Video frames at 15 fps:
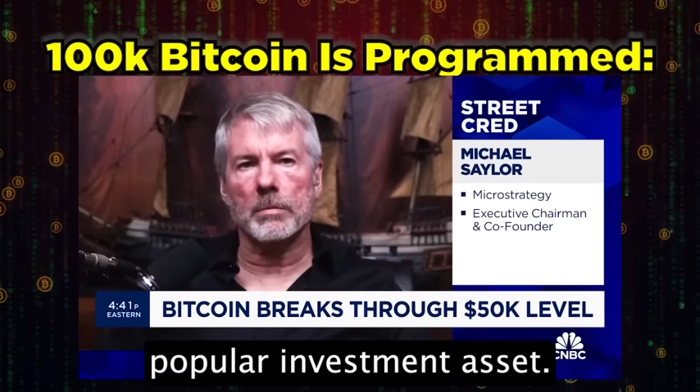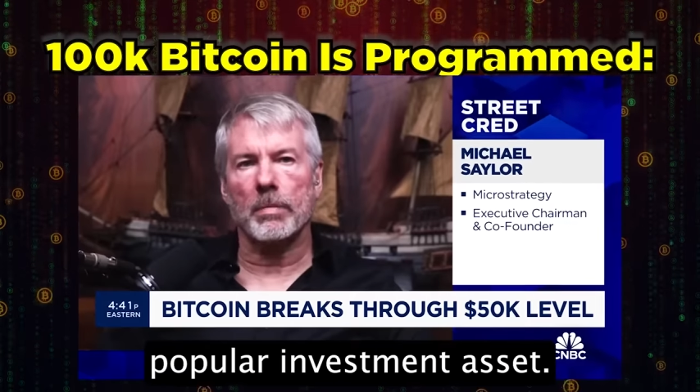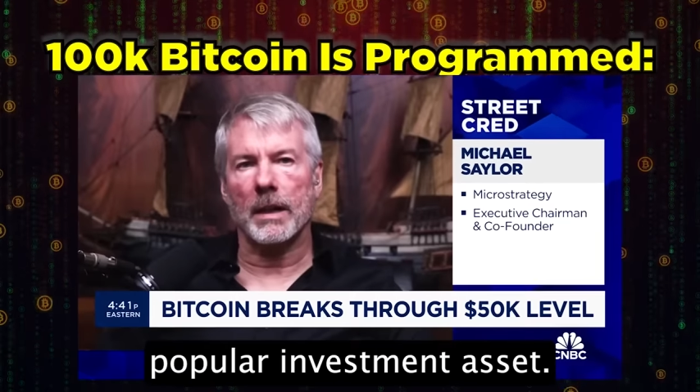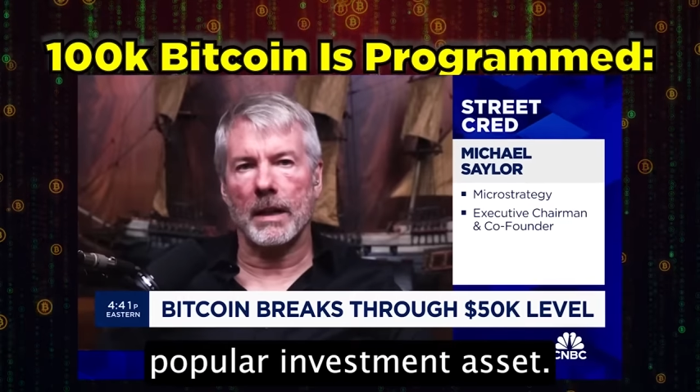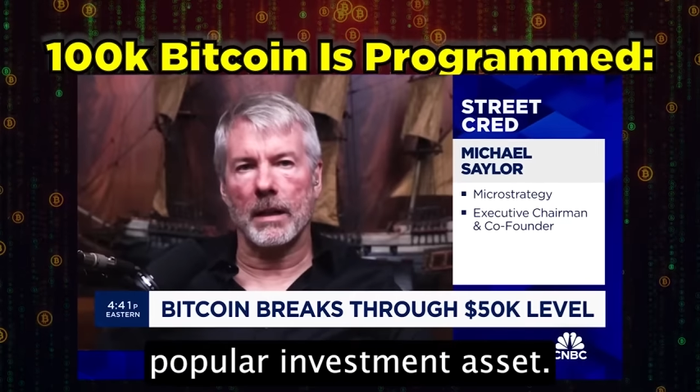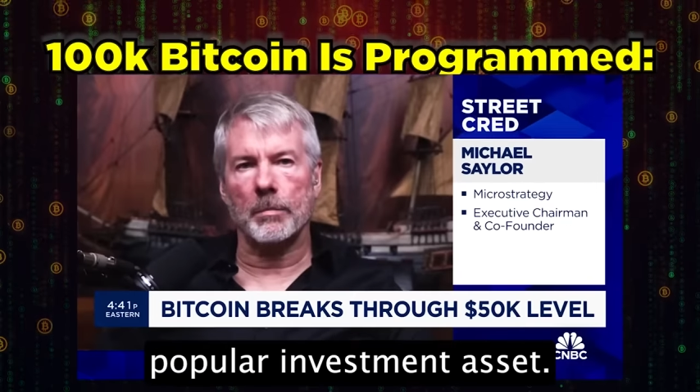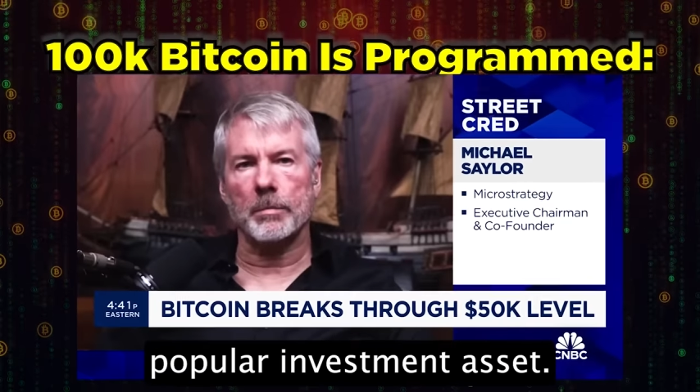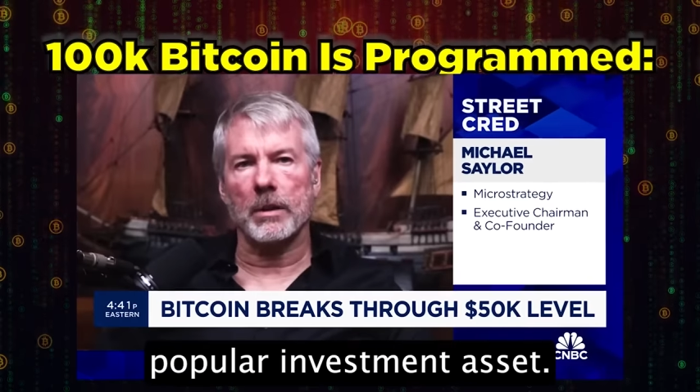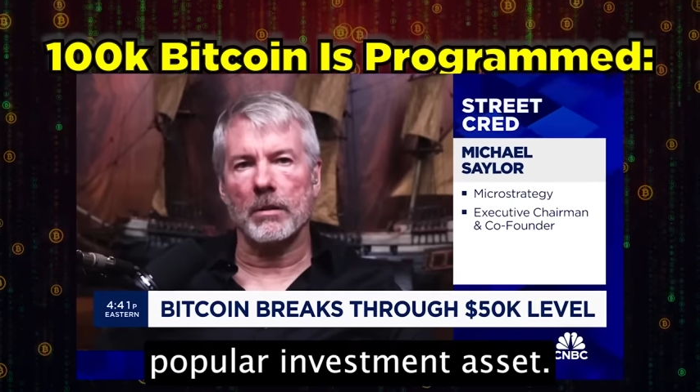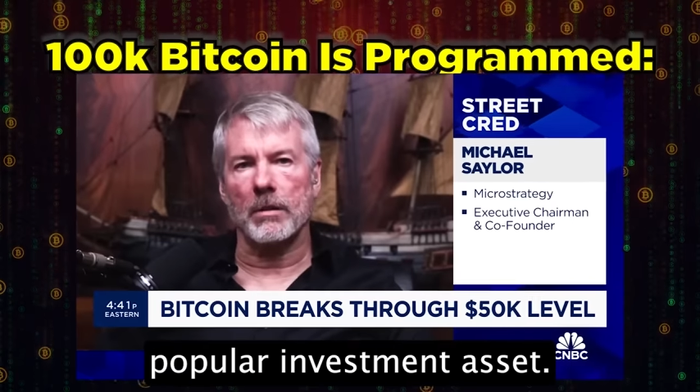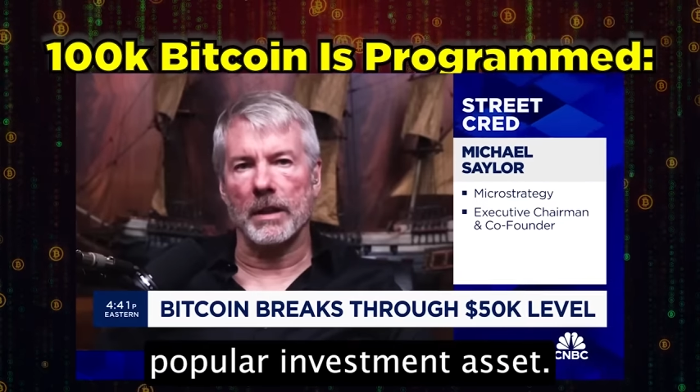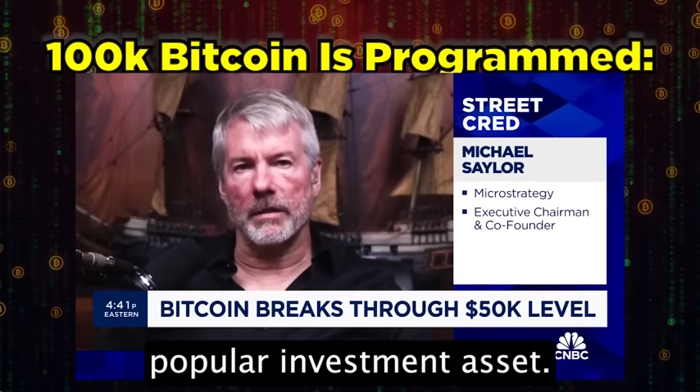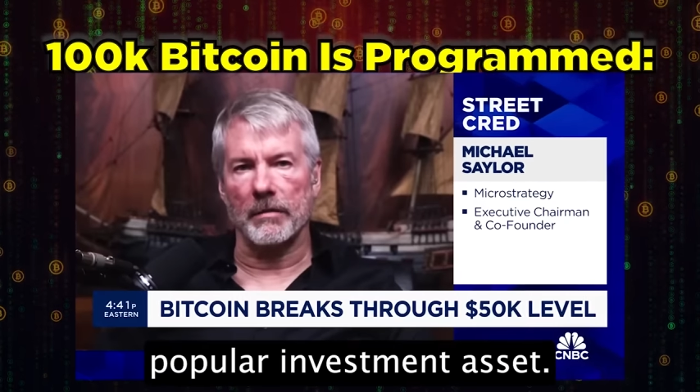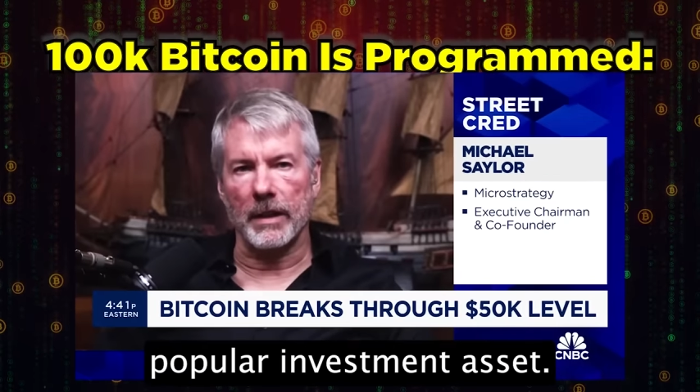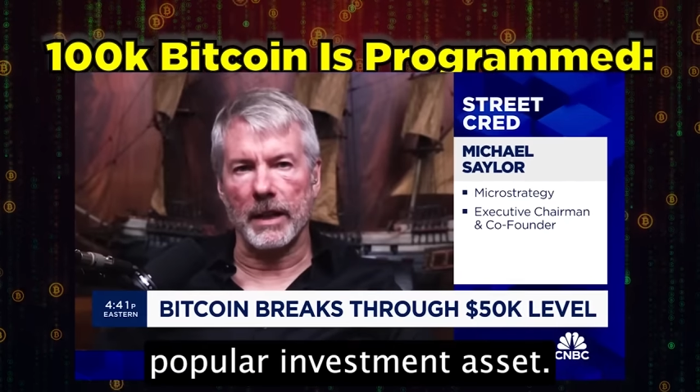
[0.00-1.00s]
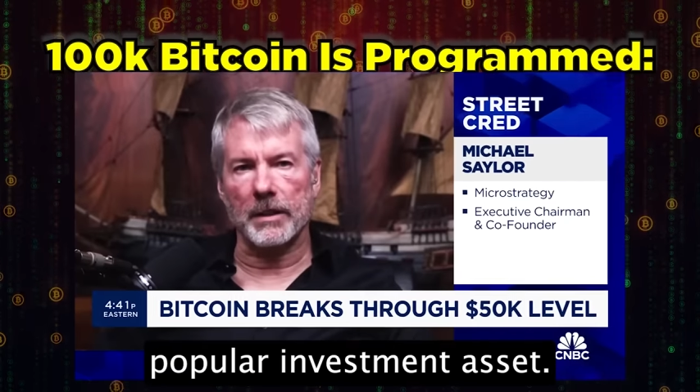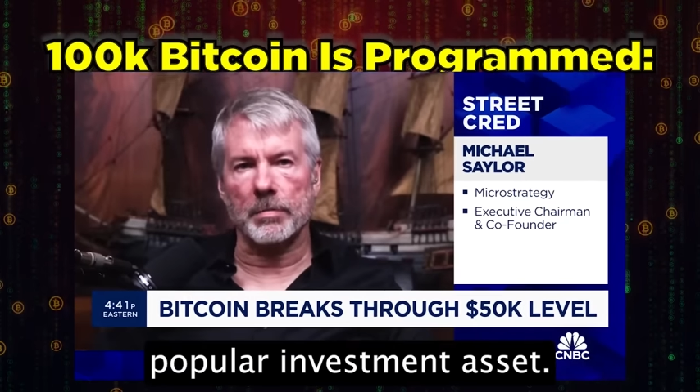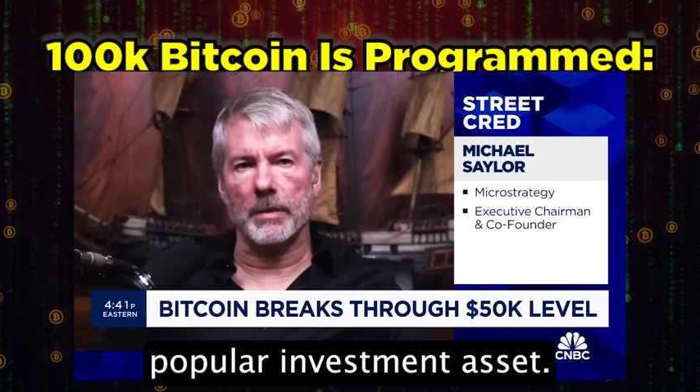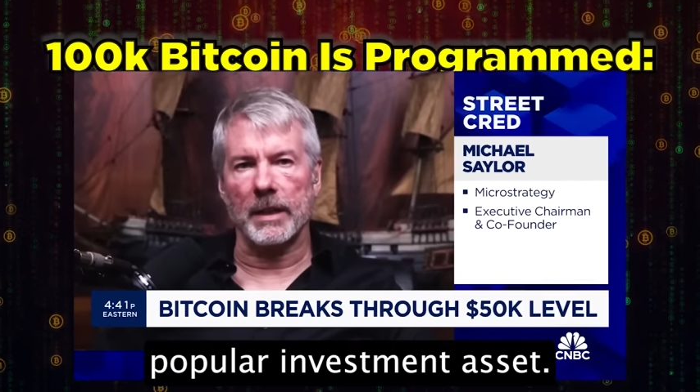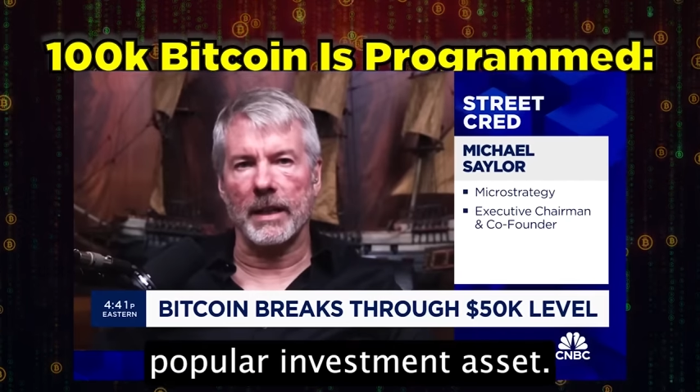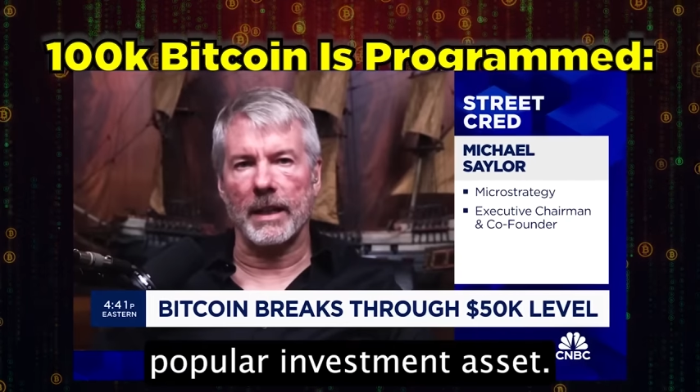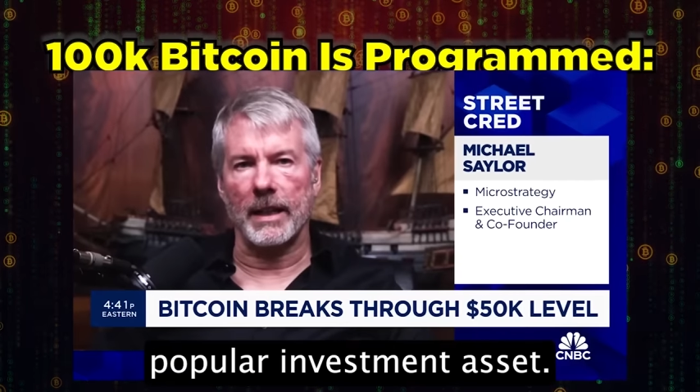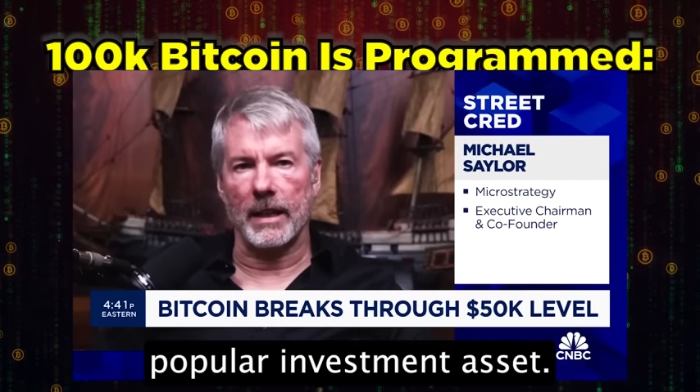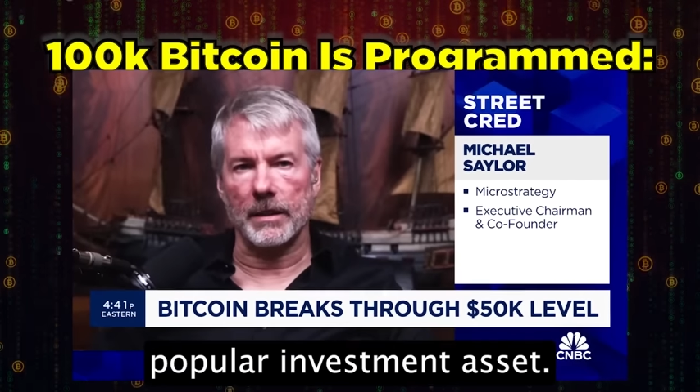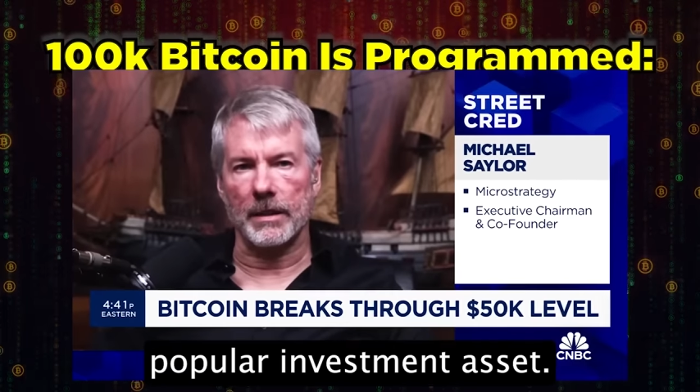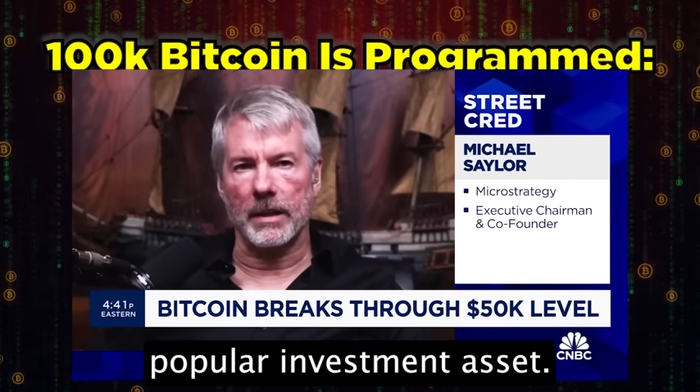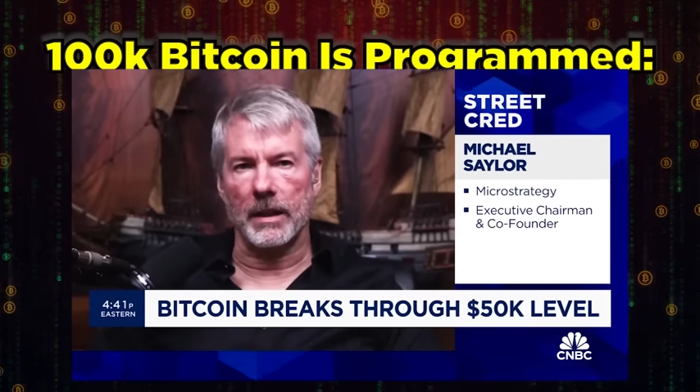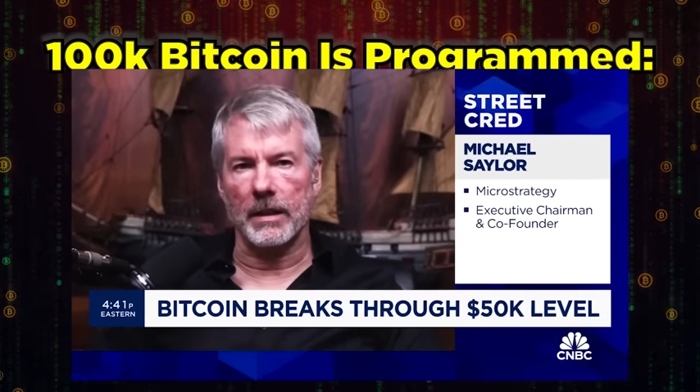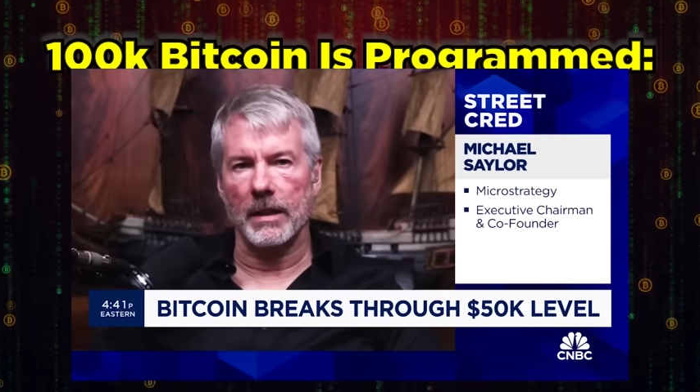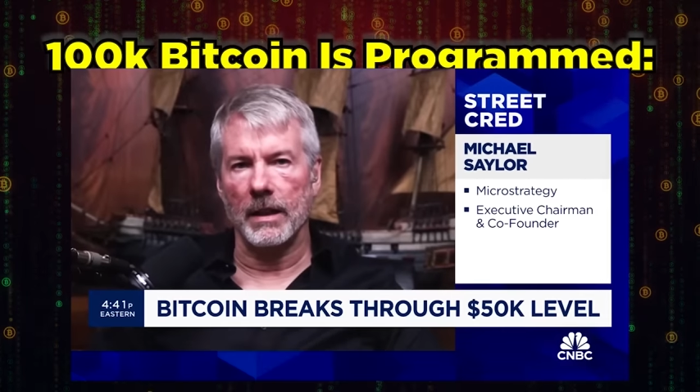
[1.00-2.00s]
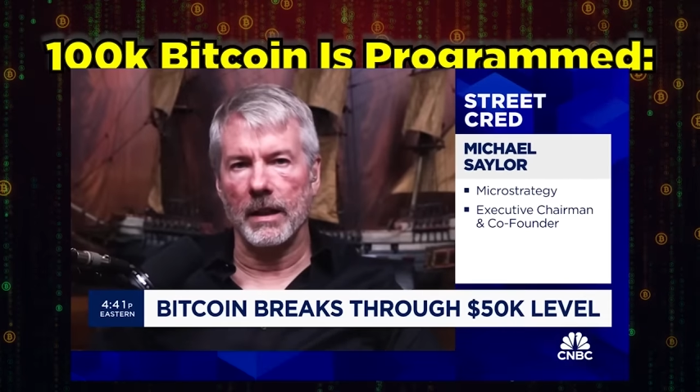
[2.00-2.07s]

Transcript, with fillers: popular investment asset.